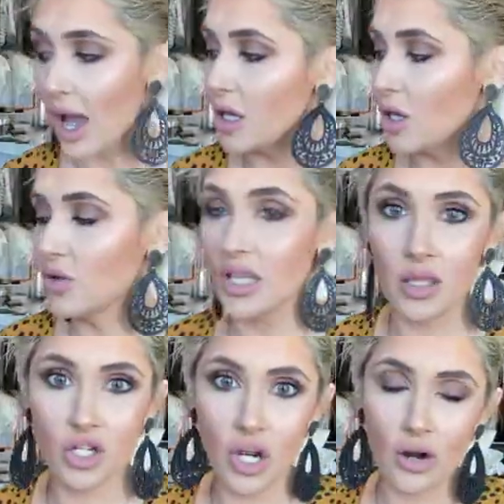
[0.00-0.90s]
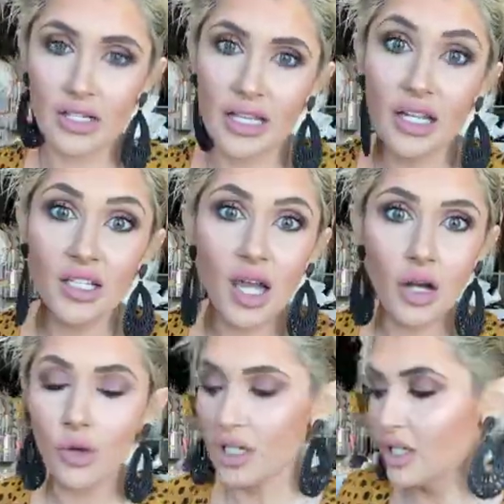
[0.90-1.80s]
use in the shower because I get a ton
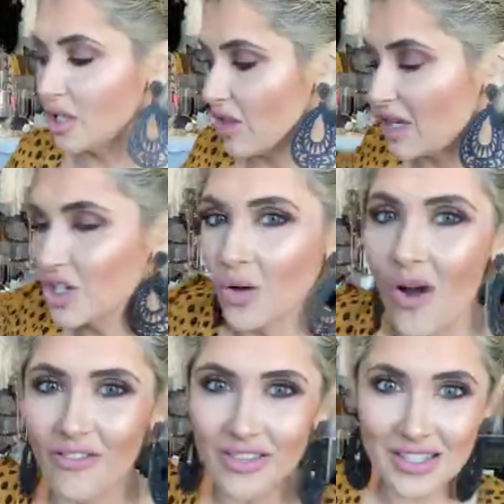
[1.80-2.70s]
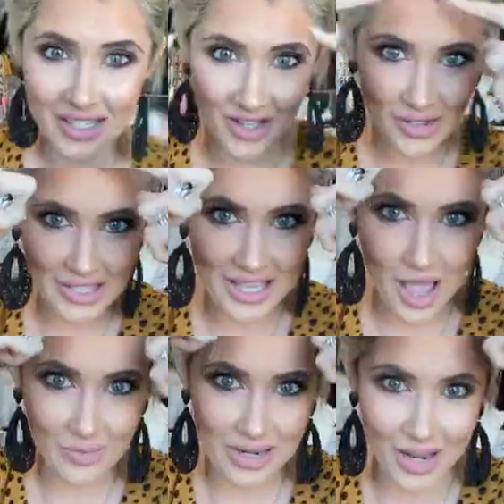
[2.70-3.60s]
of questions on that too. Obviously, you see
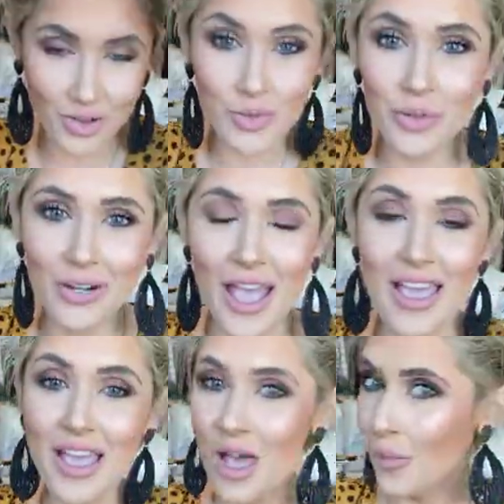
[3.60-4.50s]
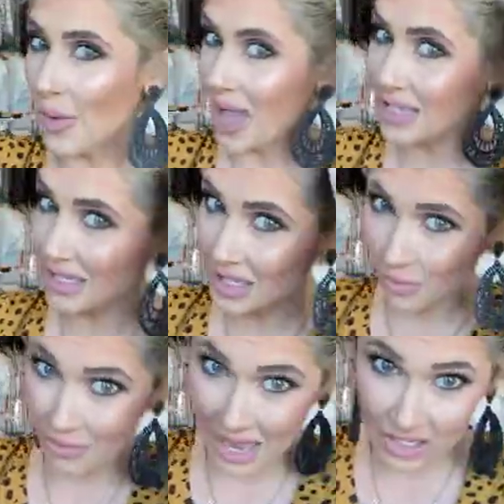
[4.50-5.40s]
I'm a natural brunette, but
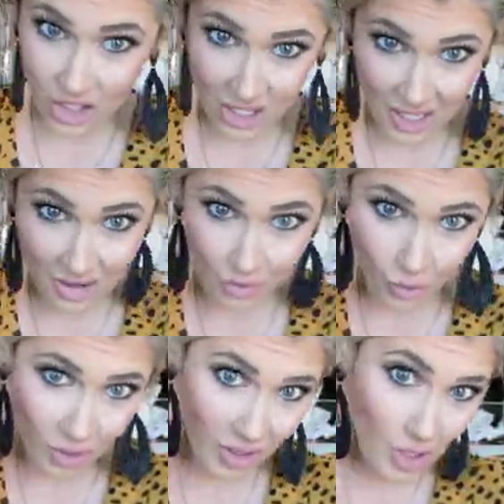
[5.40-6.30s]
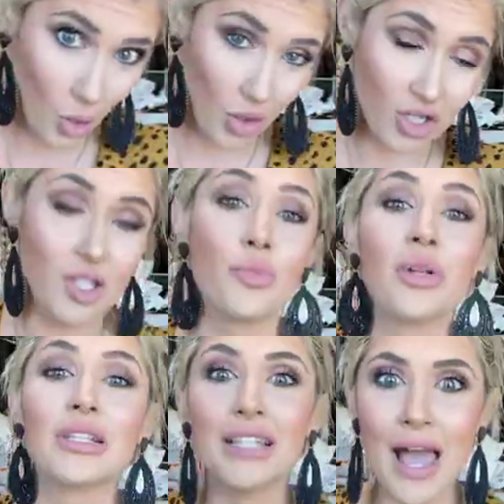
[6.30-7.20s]
to achieve really gorgeous
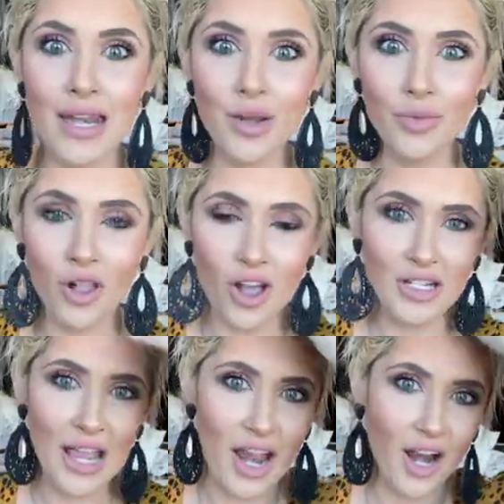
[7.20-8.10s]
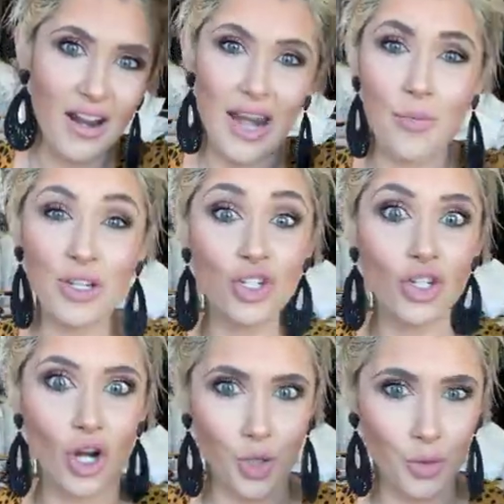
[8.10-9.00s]
platinum blonde hair, and I'm a
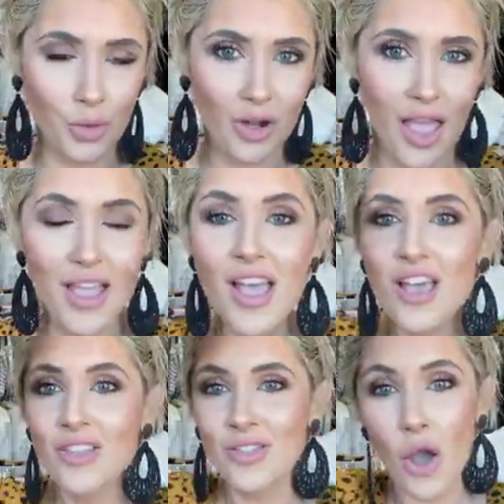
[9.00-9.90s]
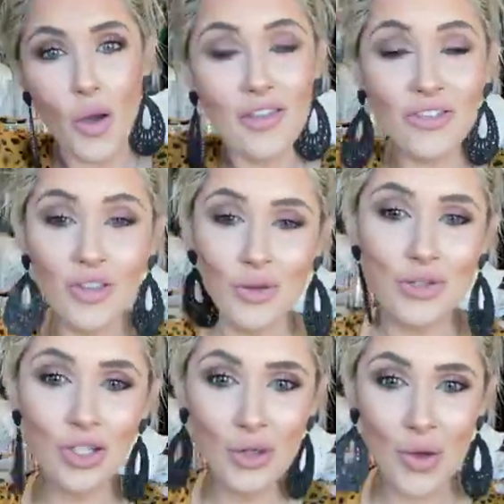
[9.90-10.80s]
dark brunette. So if you
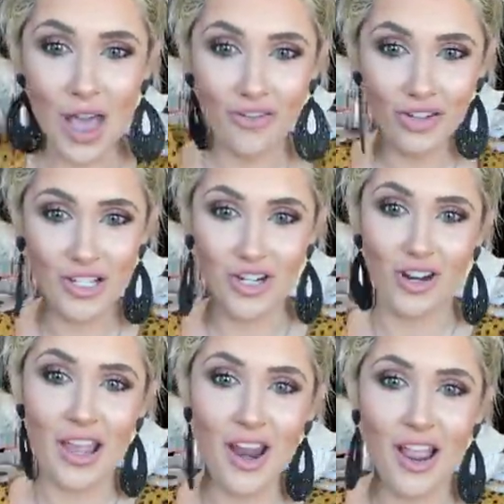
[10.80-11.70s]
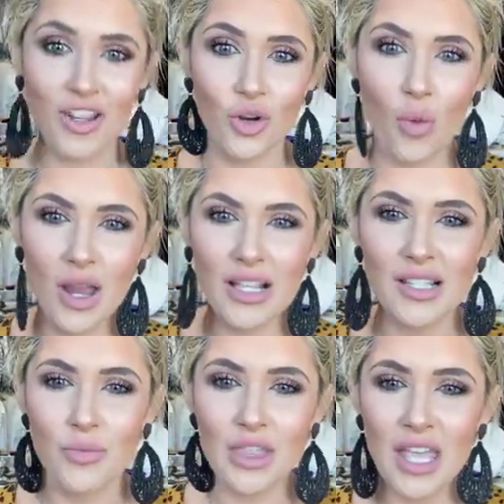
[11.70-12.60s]
too have really dark hair and you're wanting
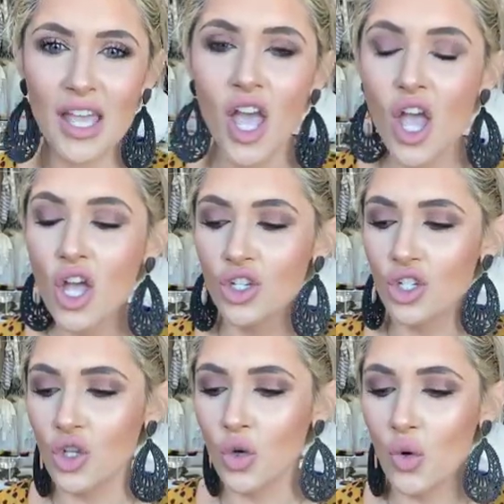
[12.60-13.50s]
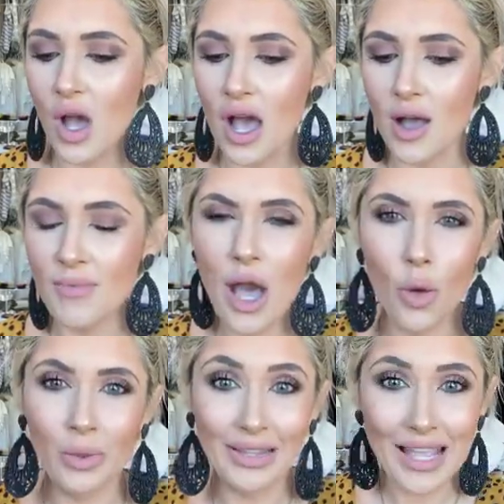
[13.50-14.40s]
something to um,
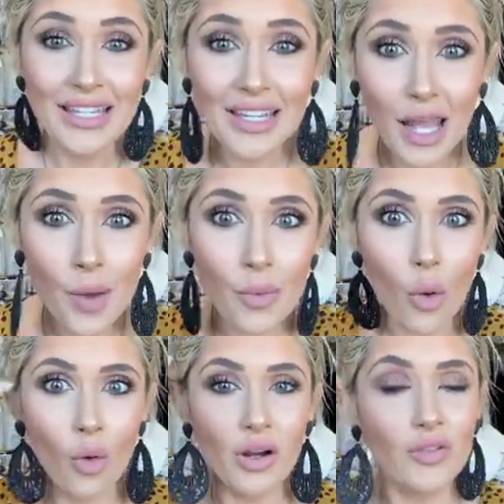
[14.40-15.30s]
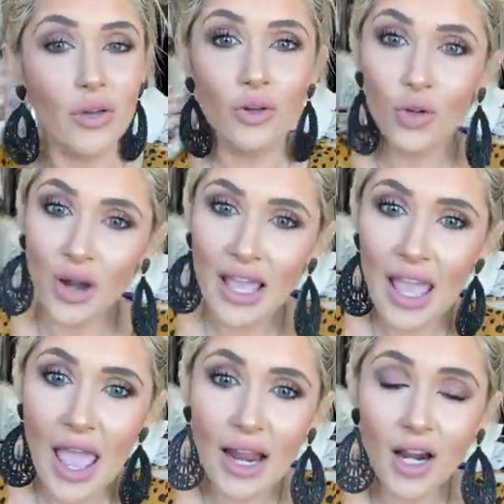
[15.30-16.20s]
help lighten it up or if you have gray
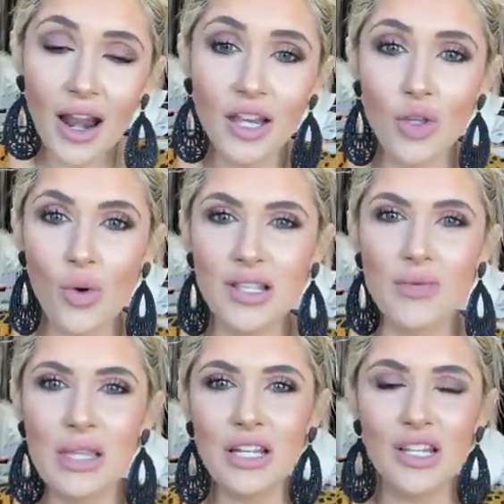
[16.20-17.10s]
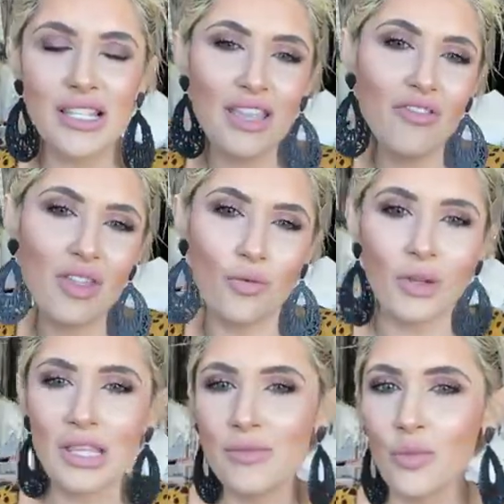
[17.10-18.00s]
hair and you want something to just give you that
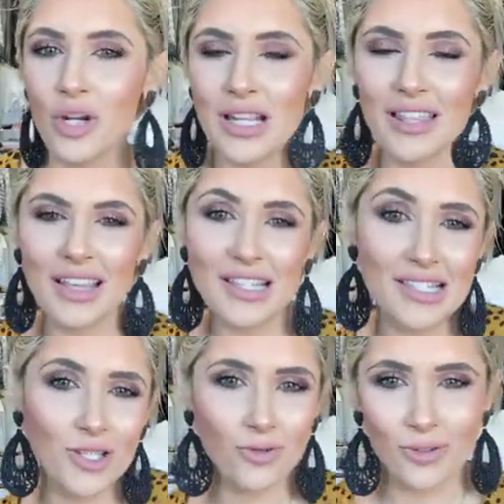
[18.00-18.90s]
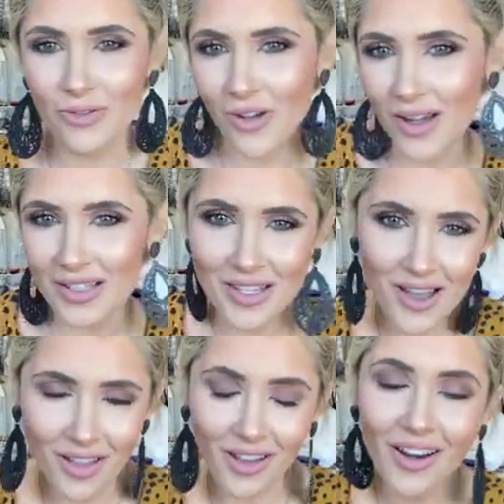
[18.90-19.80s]
really pretty like silver foxy
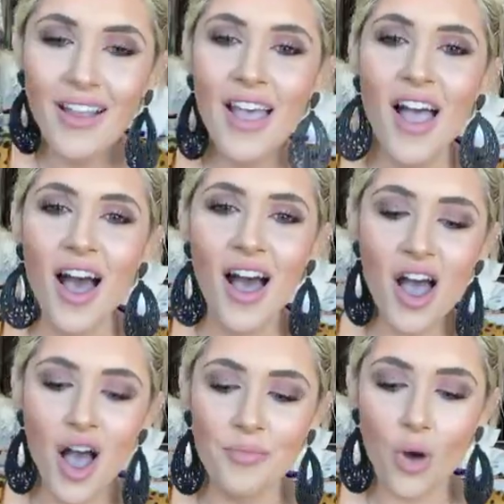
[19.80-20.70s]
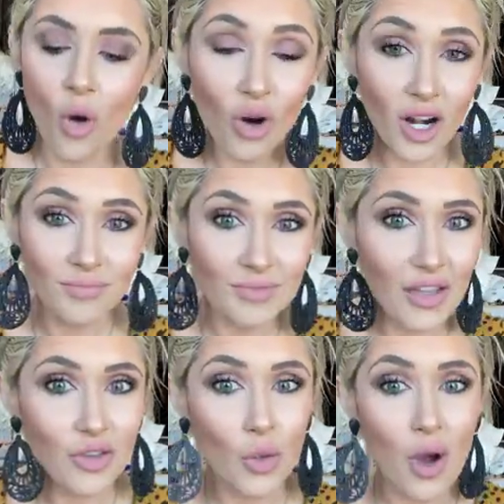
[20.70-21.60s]
color um, or
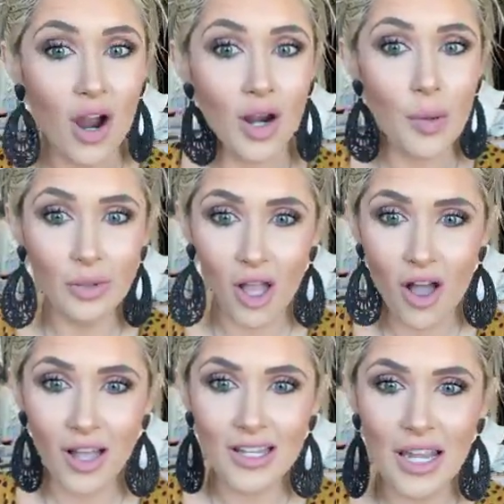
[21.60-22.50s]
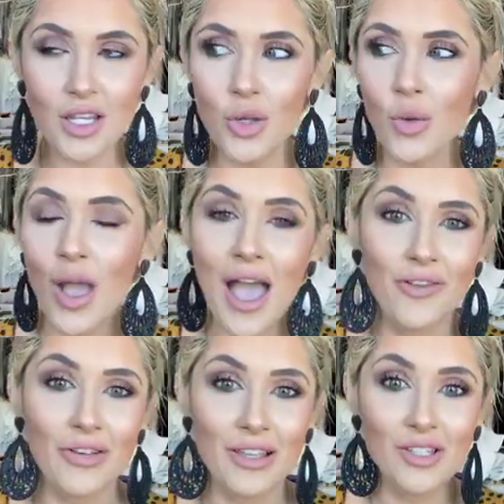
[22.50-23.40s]
if you are blonde and you
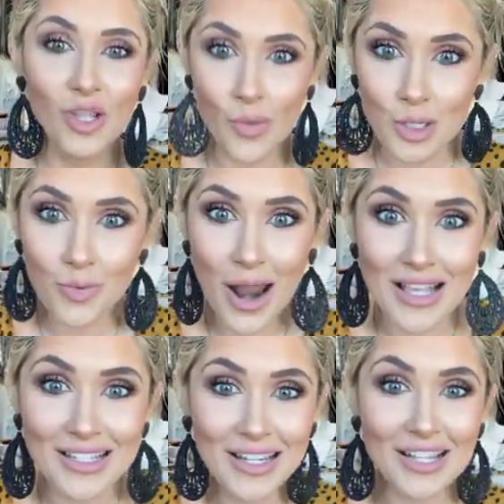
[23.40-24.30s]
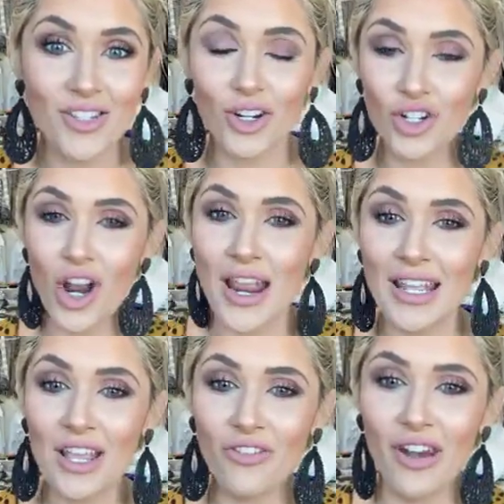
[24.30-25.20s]
have so much brassiness and you're trying to
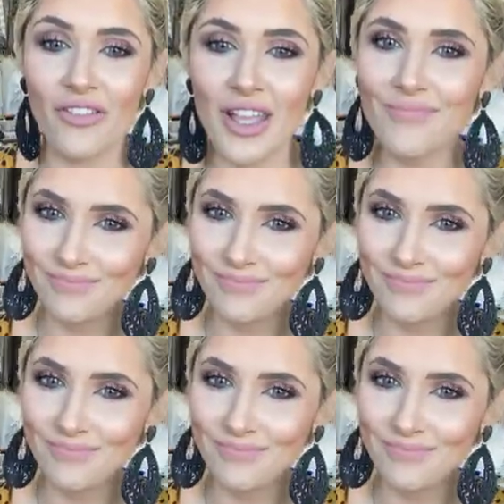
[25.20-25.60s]
get rid of it